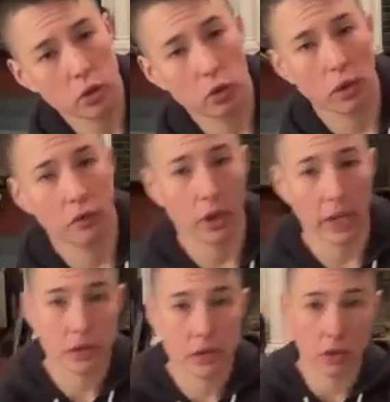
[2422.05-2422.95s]
So if your
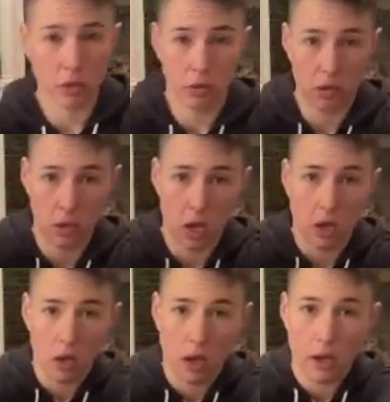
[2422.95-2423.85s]
hands are
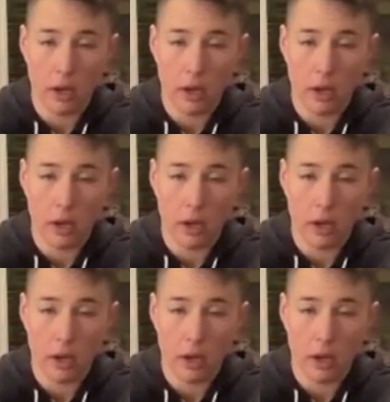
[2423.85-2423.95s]
not in